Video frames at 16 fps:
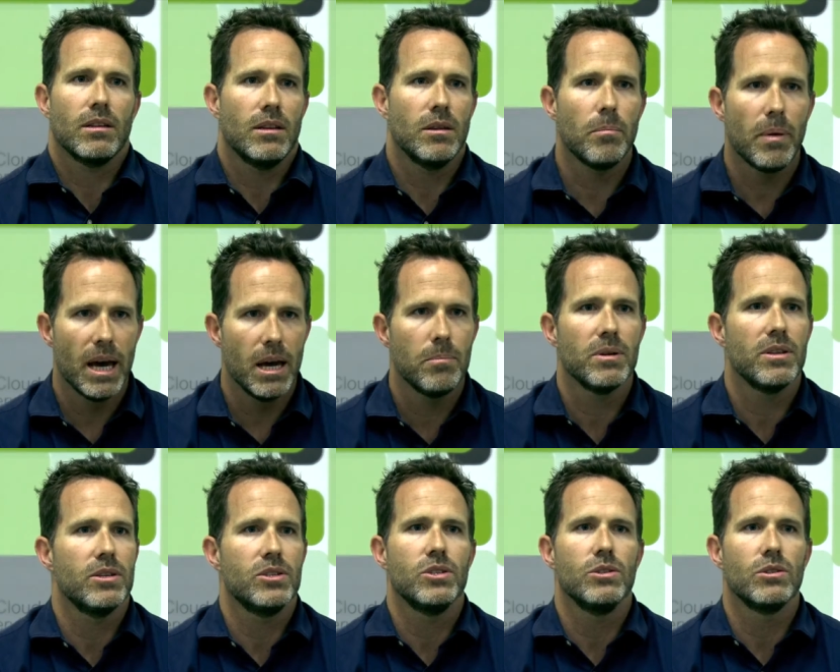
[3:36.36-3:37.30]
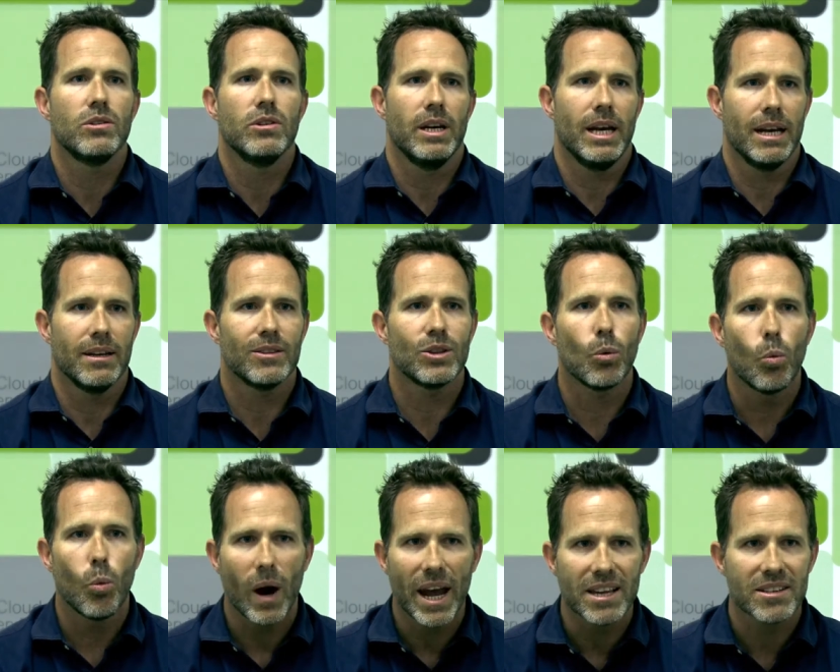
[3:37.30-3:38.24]
the paper that you create, the
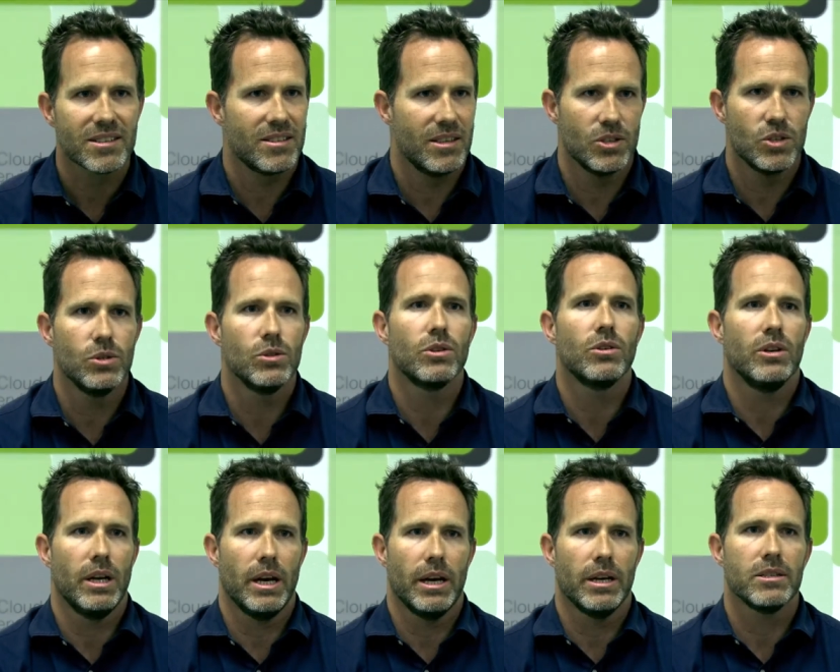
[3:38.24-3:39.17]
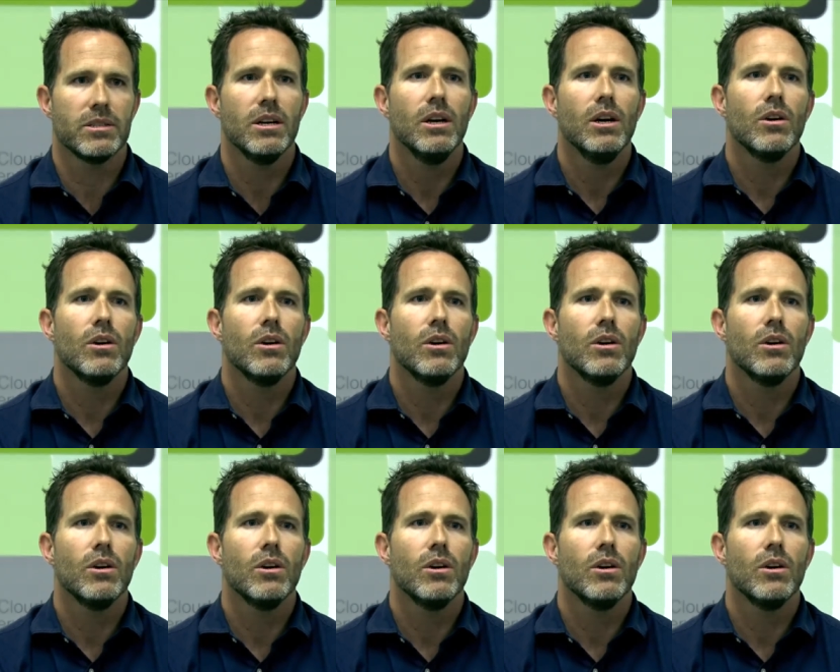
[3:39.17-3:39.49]
waste that you create